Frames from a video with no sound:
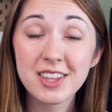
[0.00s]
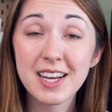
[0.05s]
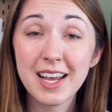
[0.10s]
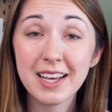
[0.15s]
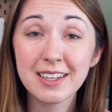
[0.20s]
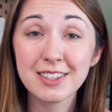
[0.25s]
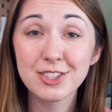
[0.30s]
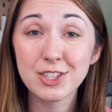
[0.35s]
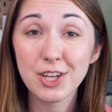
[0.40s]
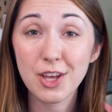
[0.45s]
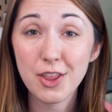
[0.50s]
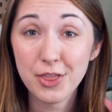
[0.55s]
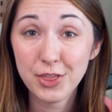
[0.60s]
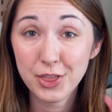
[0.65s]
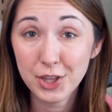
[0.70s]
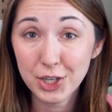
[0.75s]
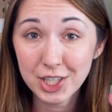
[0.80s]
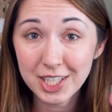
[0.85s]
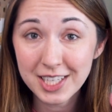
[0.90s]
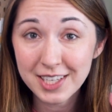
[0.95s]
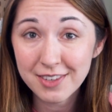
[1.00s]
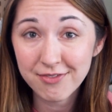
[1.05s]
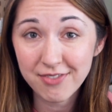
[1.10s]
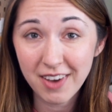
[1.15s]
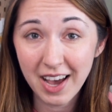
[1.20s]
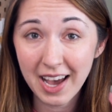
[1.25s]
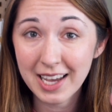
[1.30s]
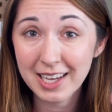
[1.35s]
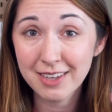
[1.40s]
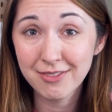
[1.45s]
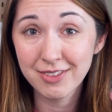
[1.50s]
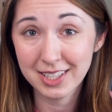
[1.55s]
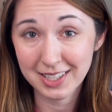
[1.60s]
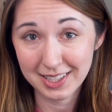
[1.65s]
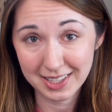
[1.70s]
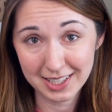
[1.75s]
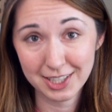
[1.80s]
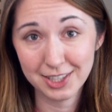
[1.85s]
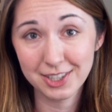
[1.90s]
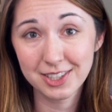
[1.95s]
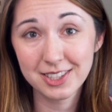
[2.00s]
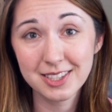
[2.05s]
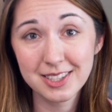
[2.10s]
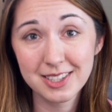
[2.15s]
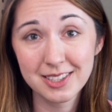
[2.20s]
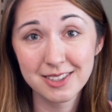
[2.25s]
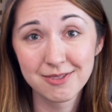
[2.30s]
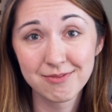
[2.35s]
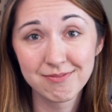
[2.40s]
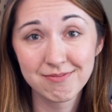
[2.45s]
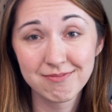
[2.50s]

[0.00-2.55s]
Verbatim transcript: the next 35 years.